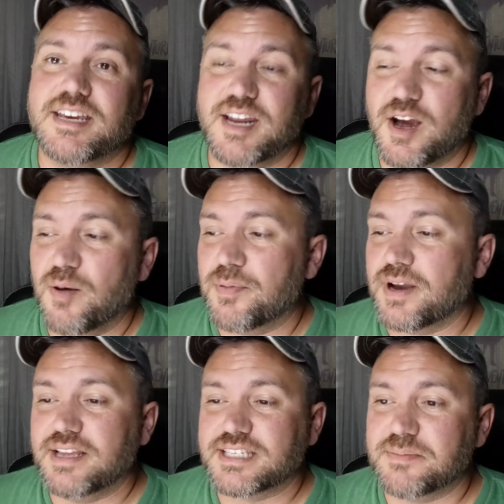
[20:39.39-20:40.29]
you know,
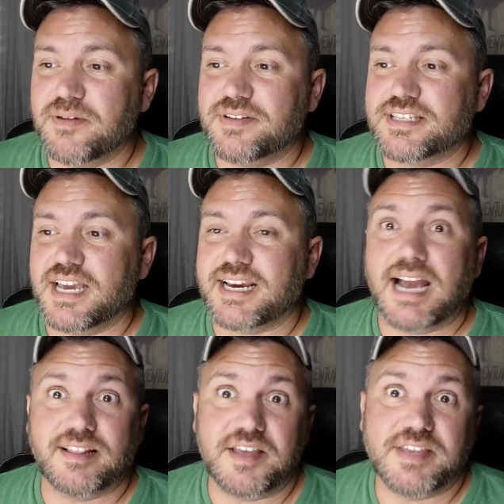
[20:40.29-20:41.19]
and some of it's
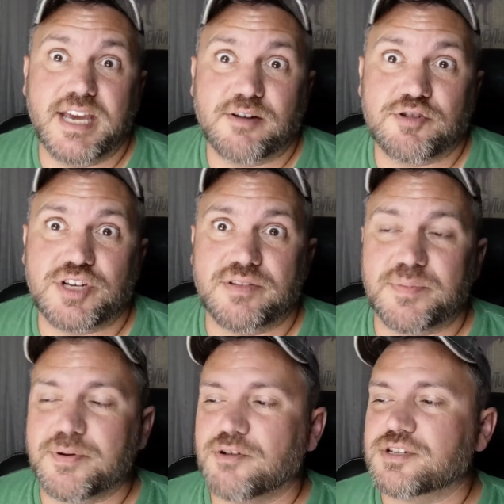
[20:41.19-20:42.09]
like I like the energy
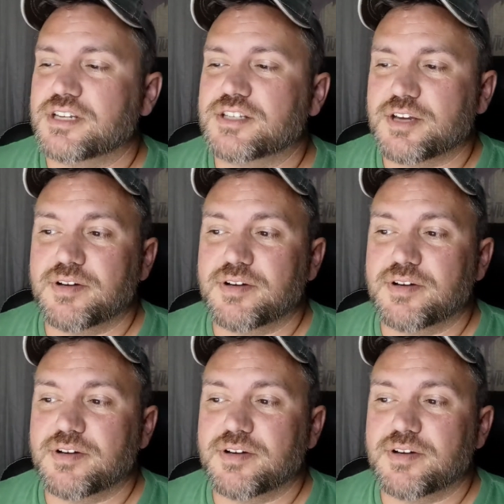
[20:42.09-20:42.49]
of the person,